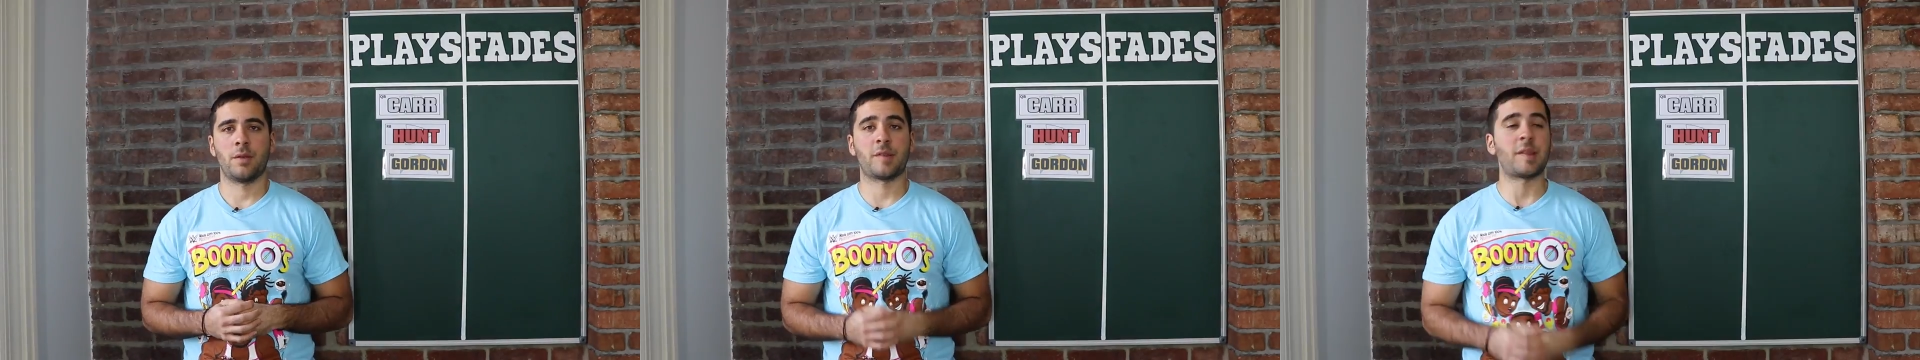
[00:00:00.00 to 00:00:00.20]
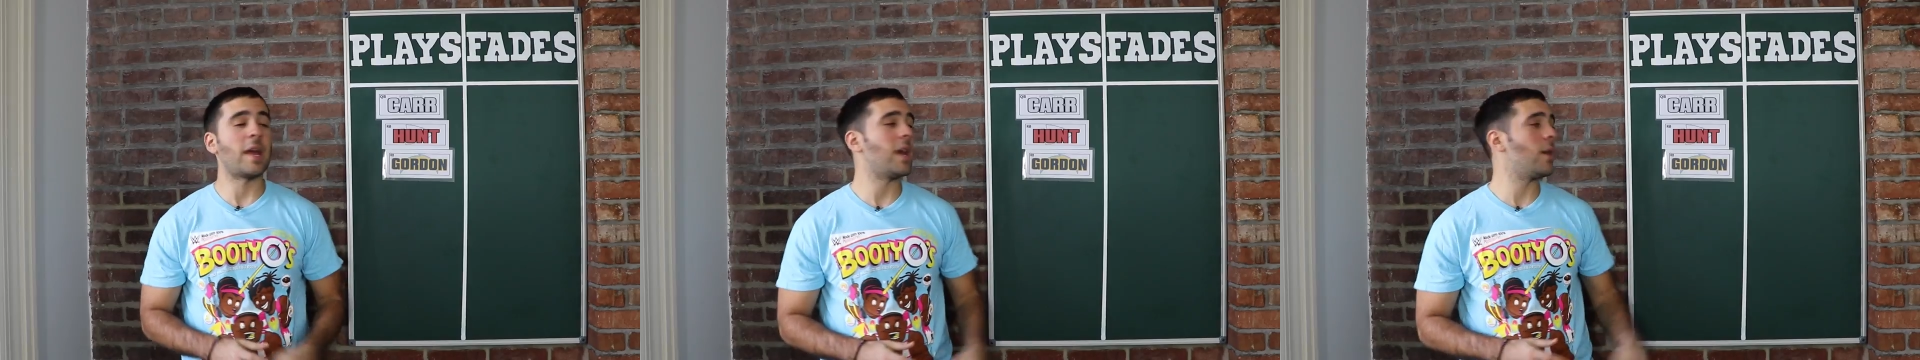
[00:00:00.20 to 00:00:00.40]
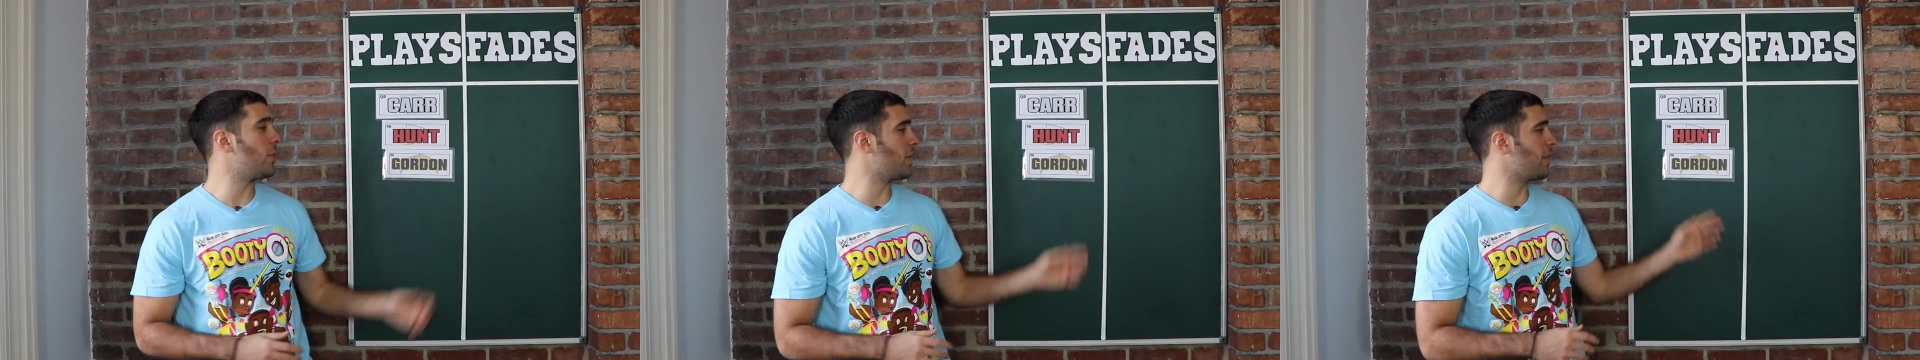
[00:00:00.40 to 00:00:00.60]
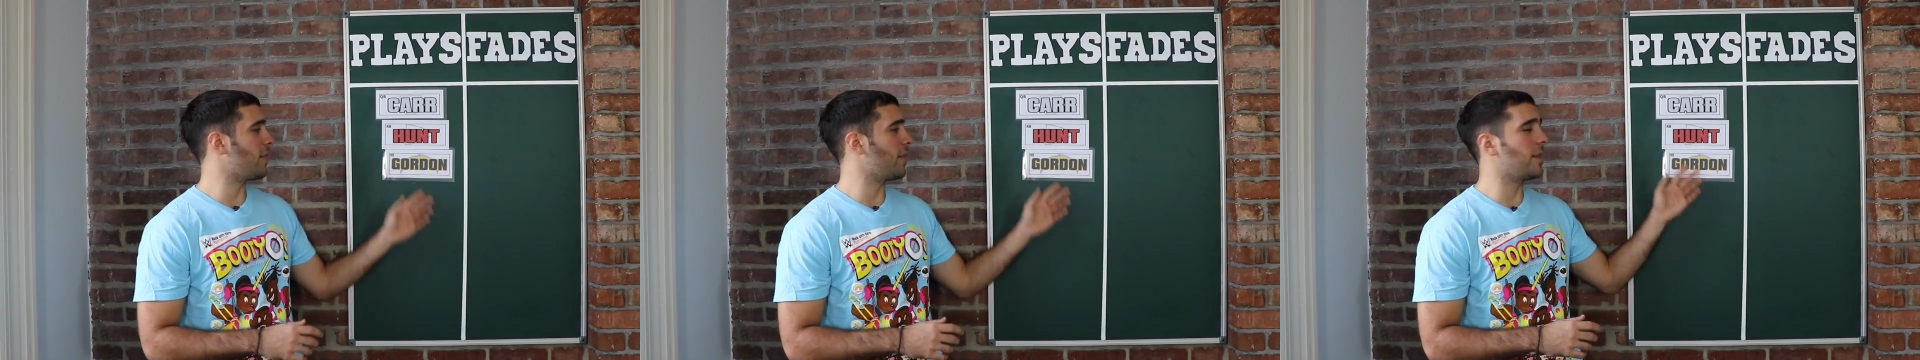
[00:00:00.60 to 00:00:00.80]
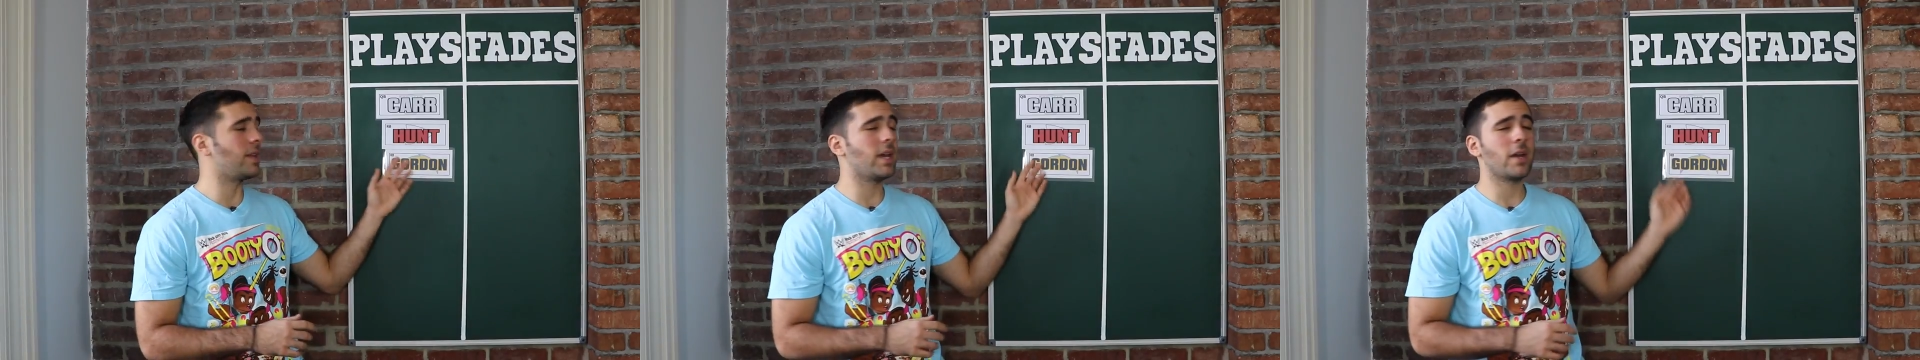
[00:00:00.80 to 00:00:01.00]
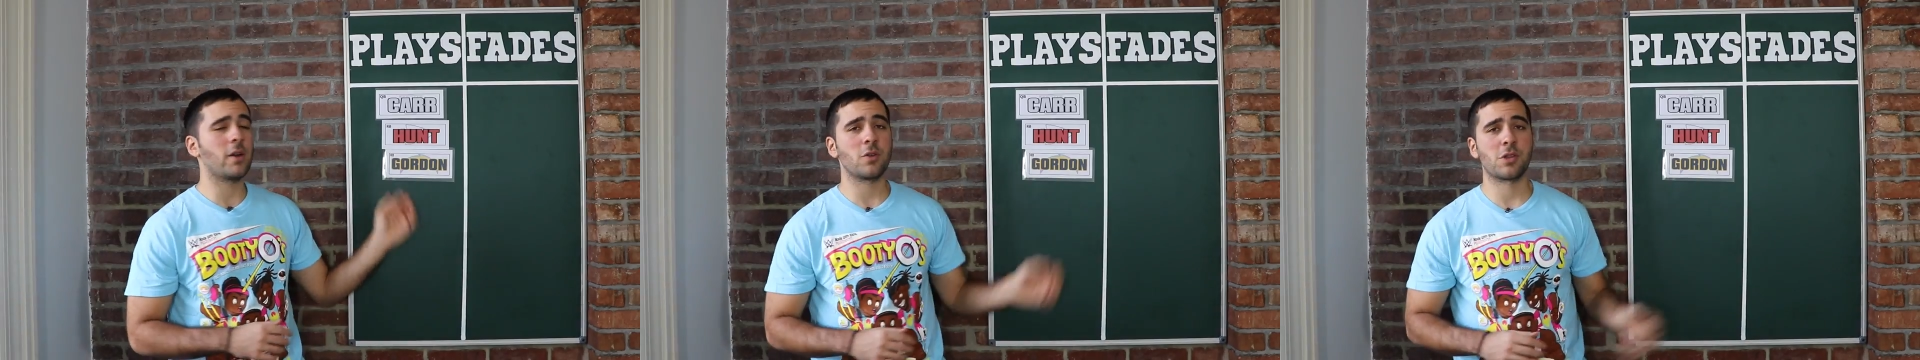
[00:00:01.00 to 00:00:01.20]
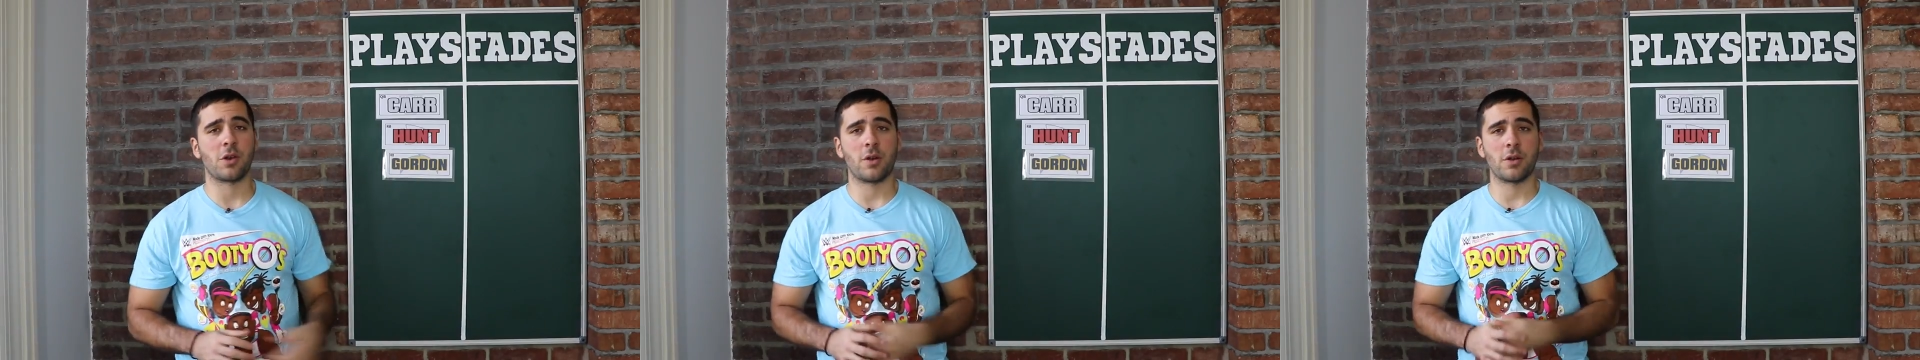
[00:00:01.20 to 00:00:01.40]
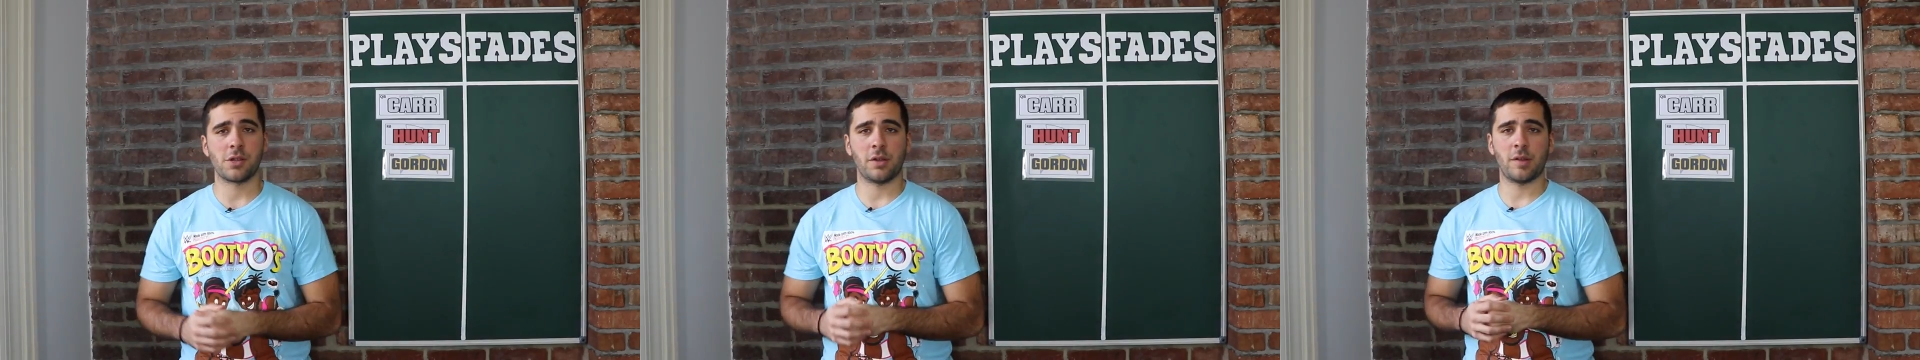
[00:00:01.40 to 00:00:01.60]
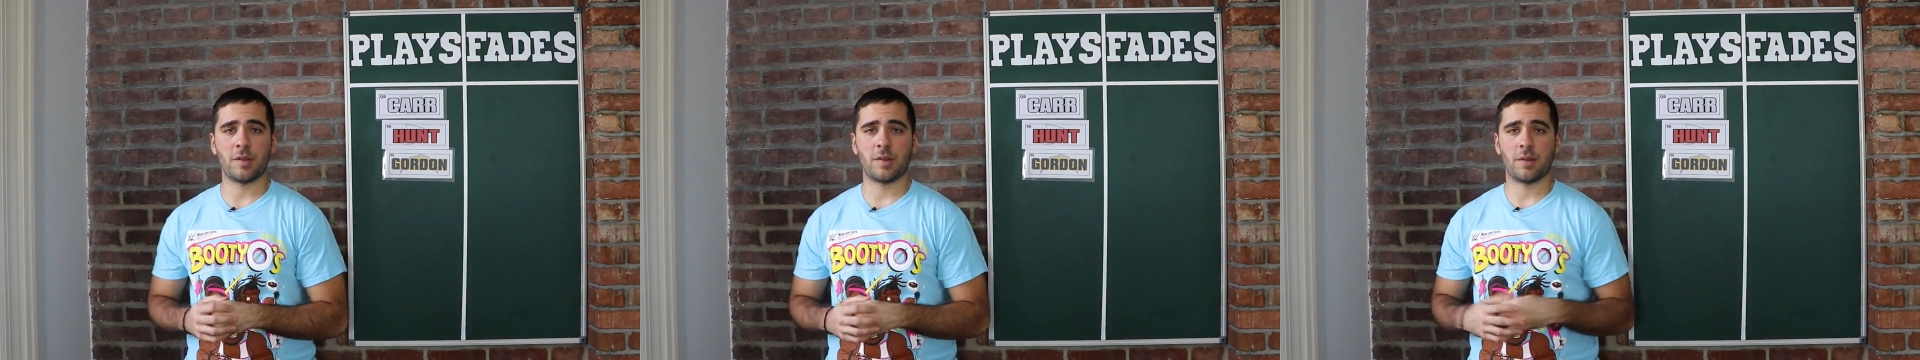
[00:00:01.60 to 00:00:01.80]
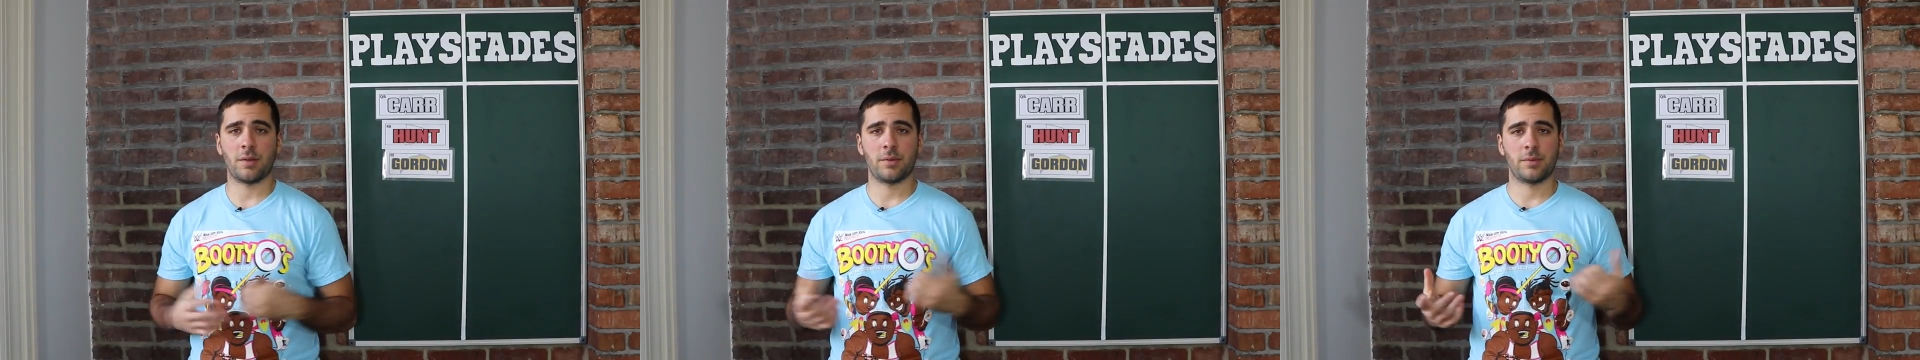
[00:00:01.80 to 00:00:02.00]
Staying with the San Diego
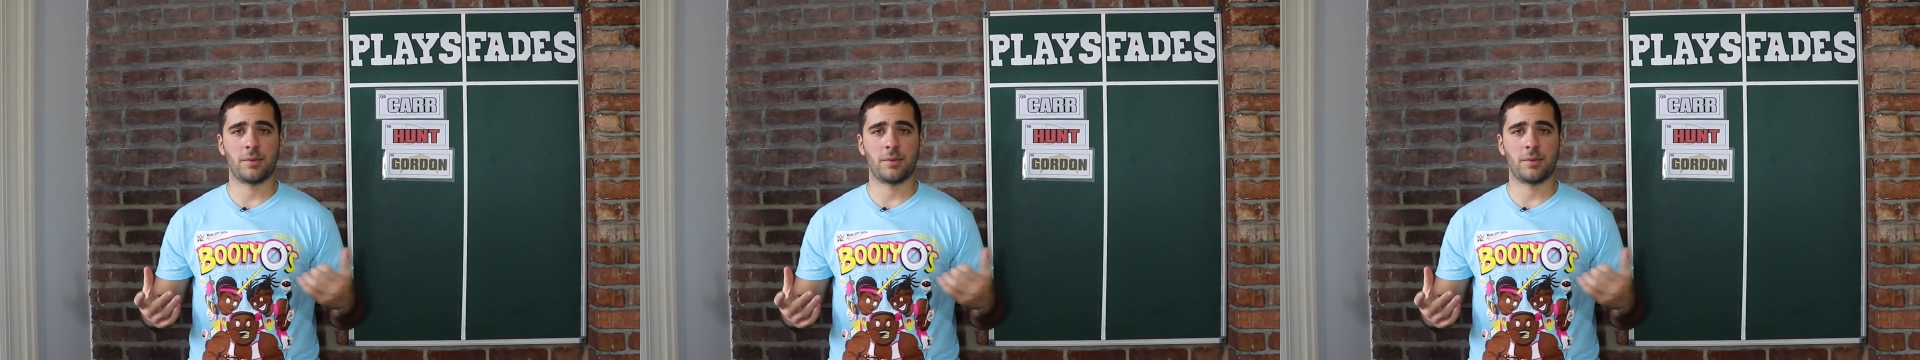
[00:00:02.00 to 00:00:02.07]
Chargers,